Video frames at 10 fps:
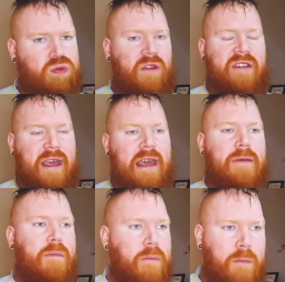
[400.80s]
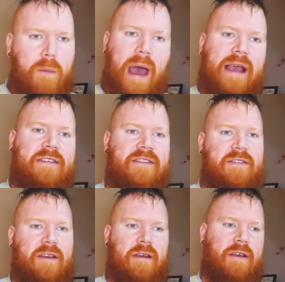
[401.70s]
the
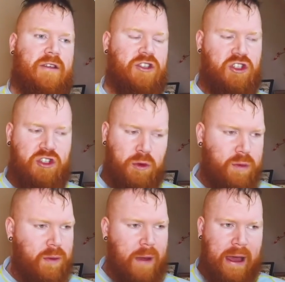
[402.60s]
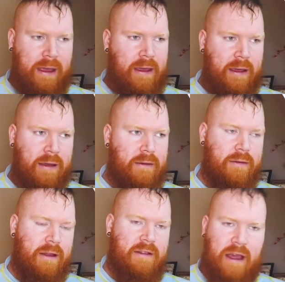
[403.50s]
best supermarket.
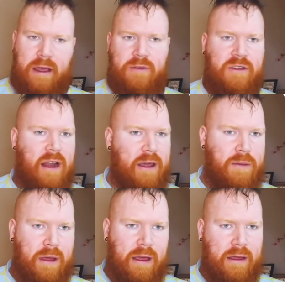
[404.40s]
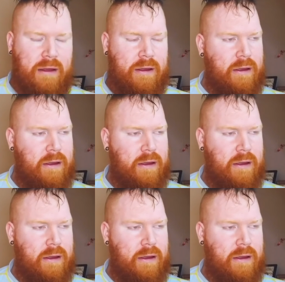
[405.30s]
I think it was an IPA.